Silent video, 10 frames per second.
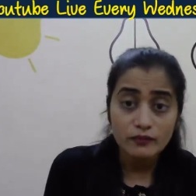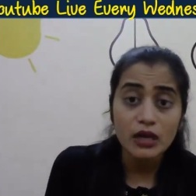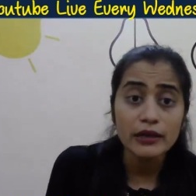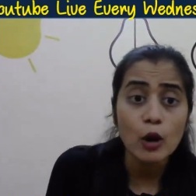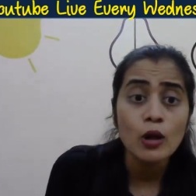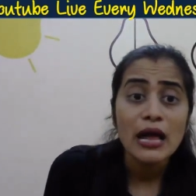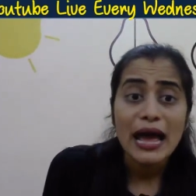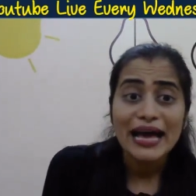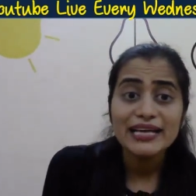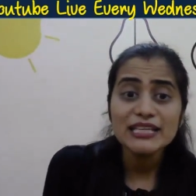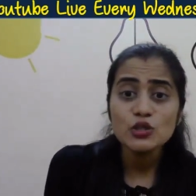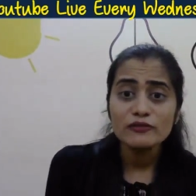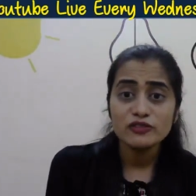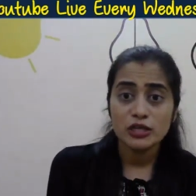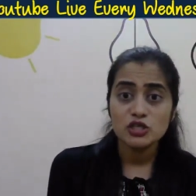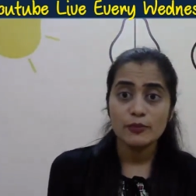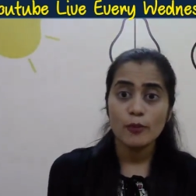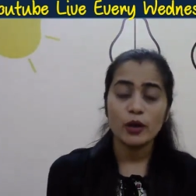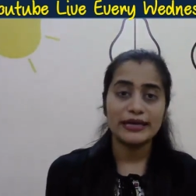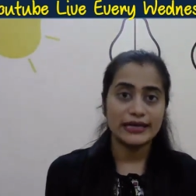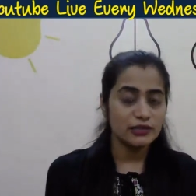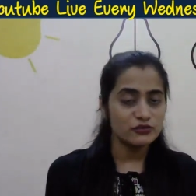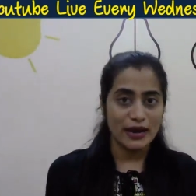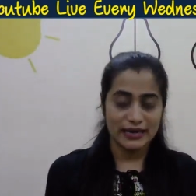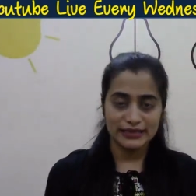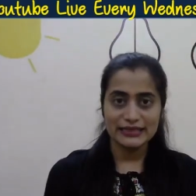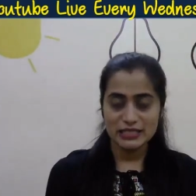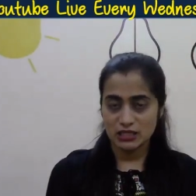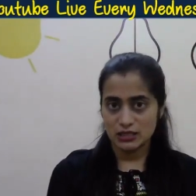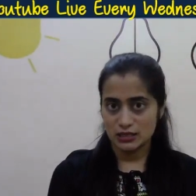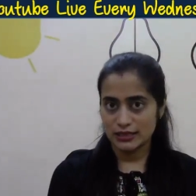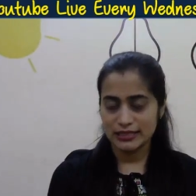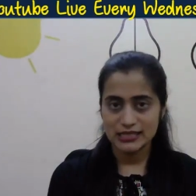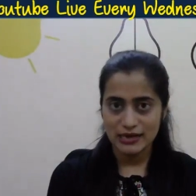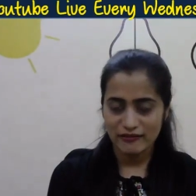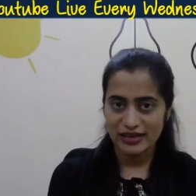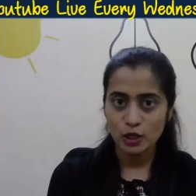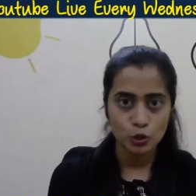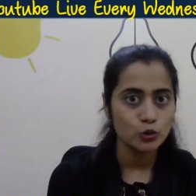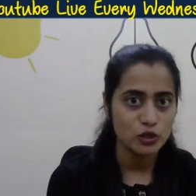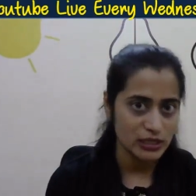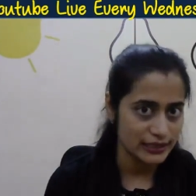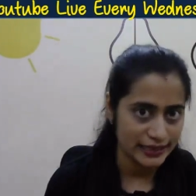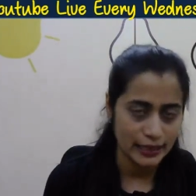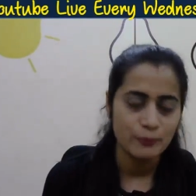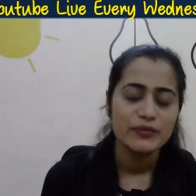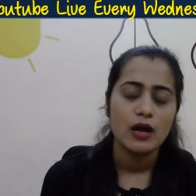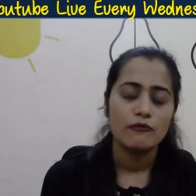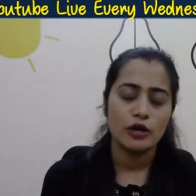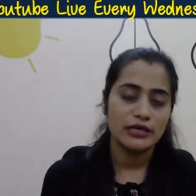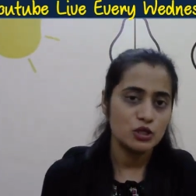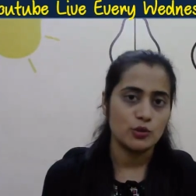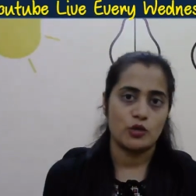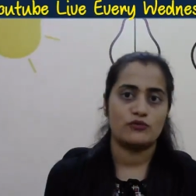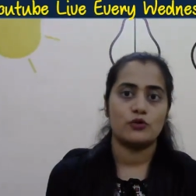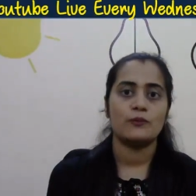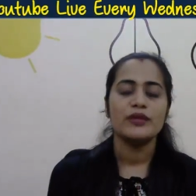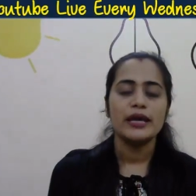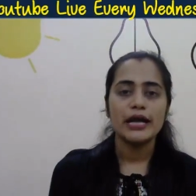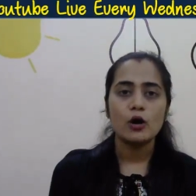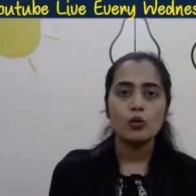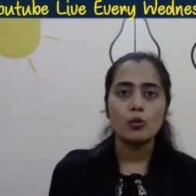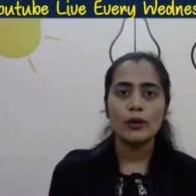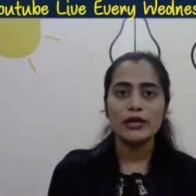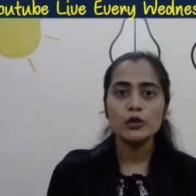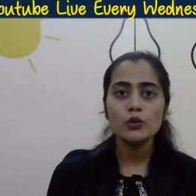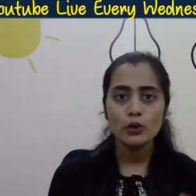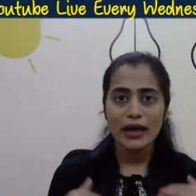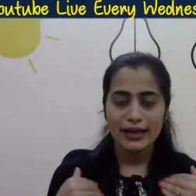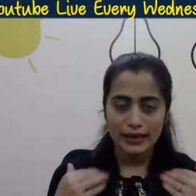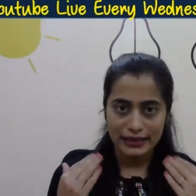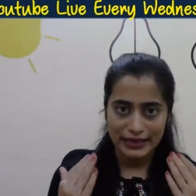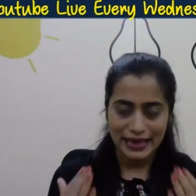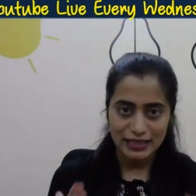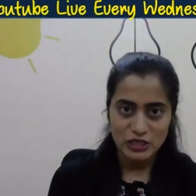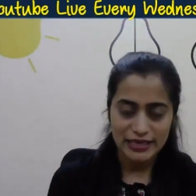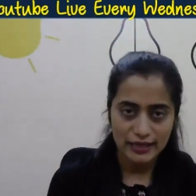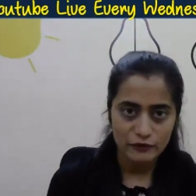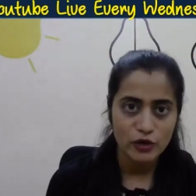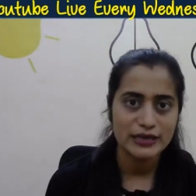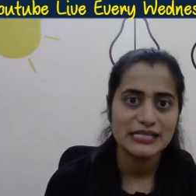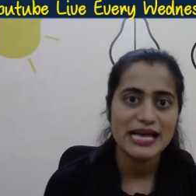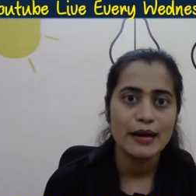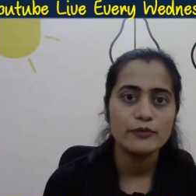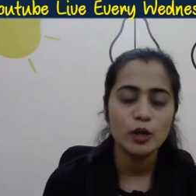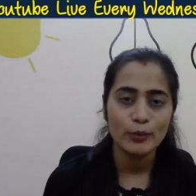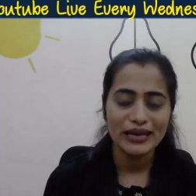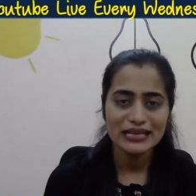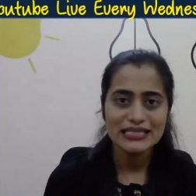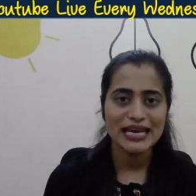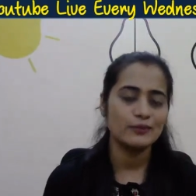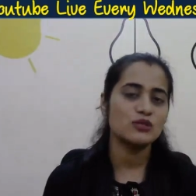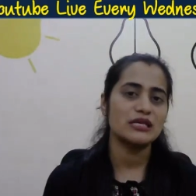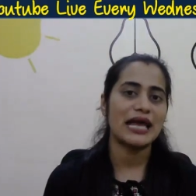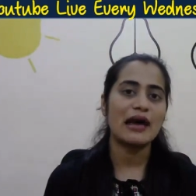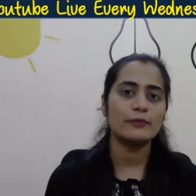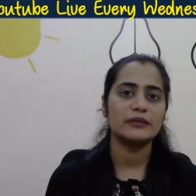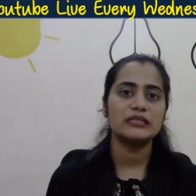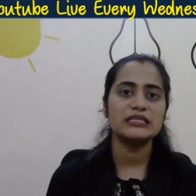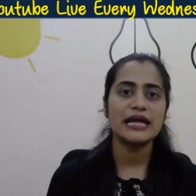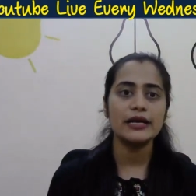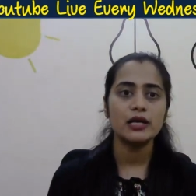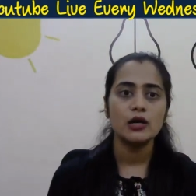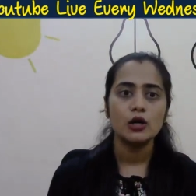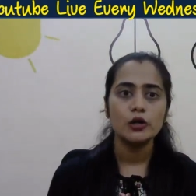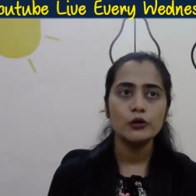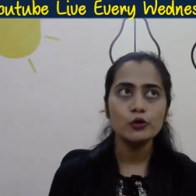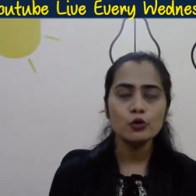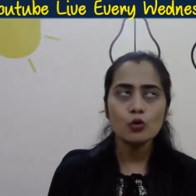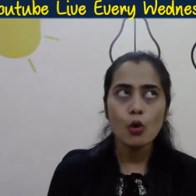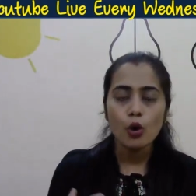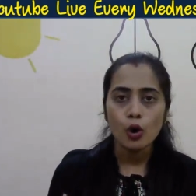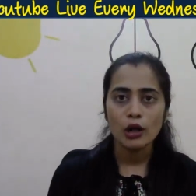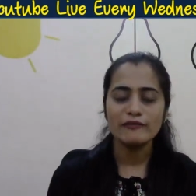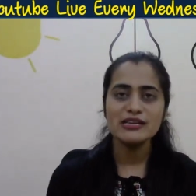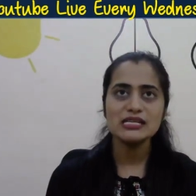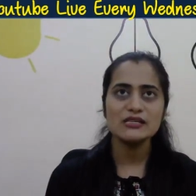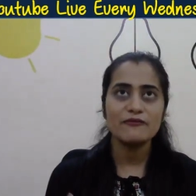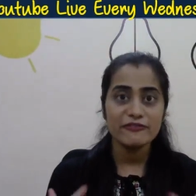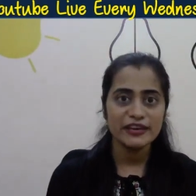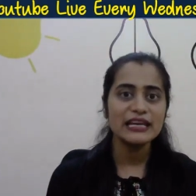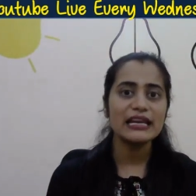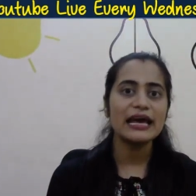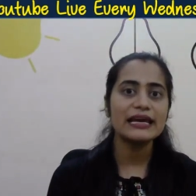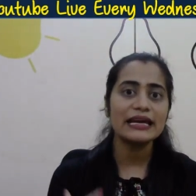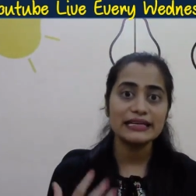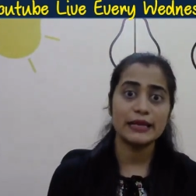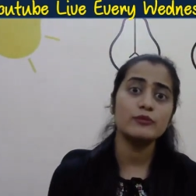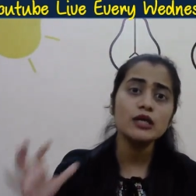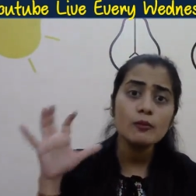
Now, as you have touched upon negative marking, that's a very crucial thing for each one of you. Now, when you actually give your exam, now many times it happens that you always feel like attempting